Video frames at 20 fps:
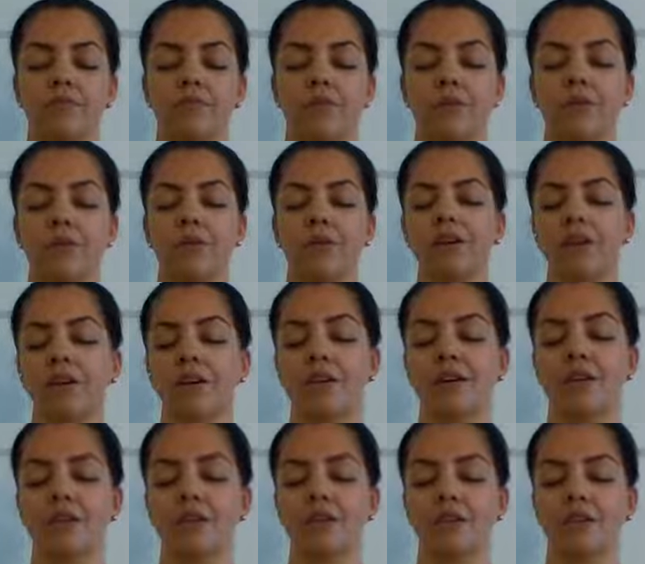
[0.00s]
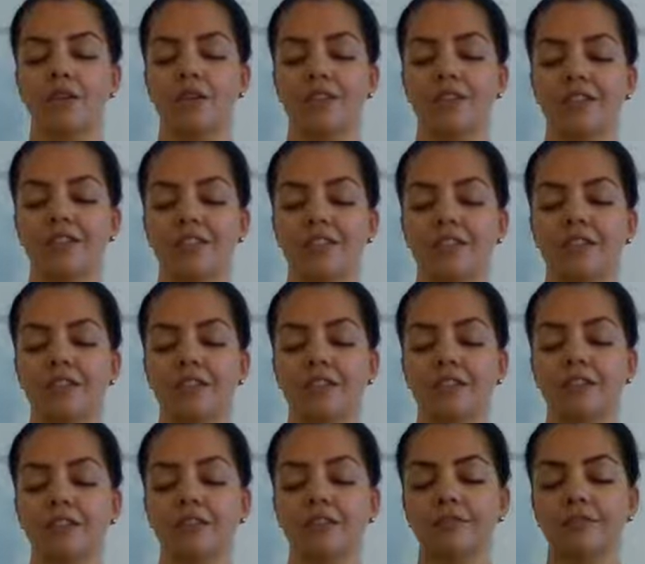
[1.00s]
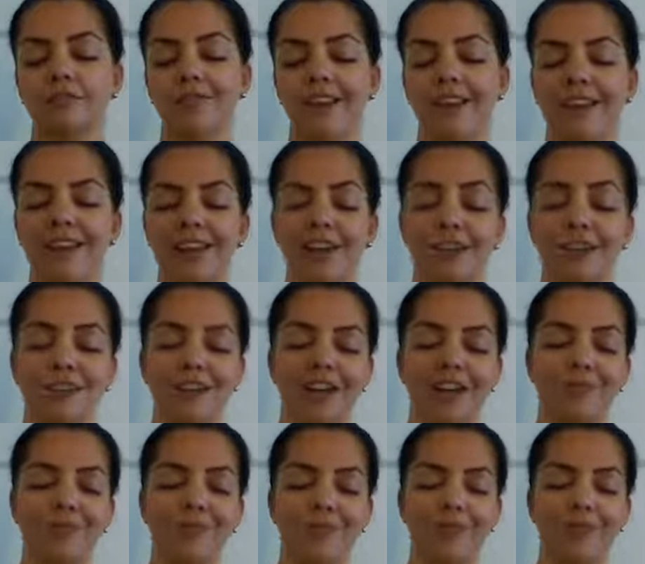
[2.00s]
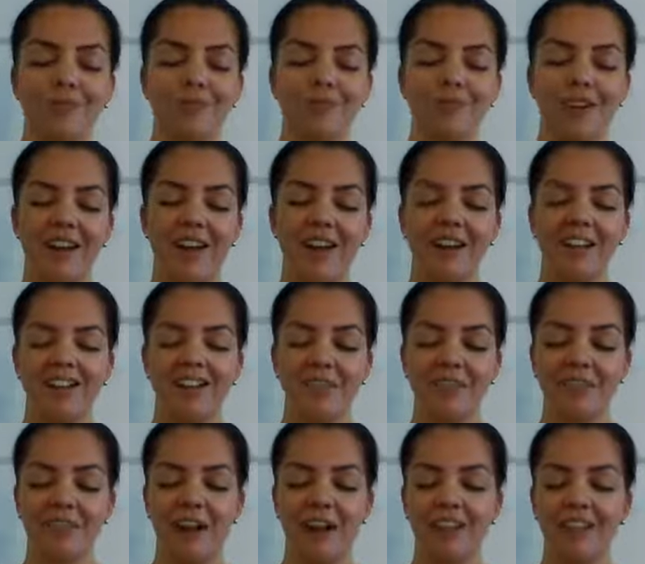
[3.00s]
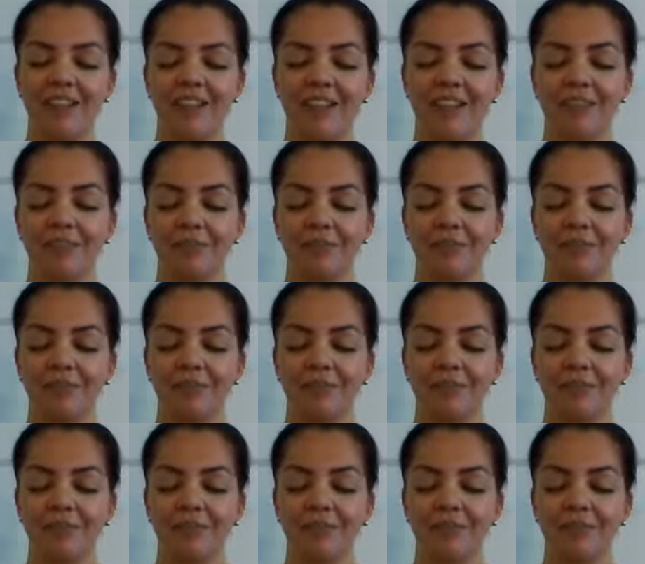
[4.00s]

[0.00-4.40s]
Notice how your physical and energetic forms react to the breath.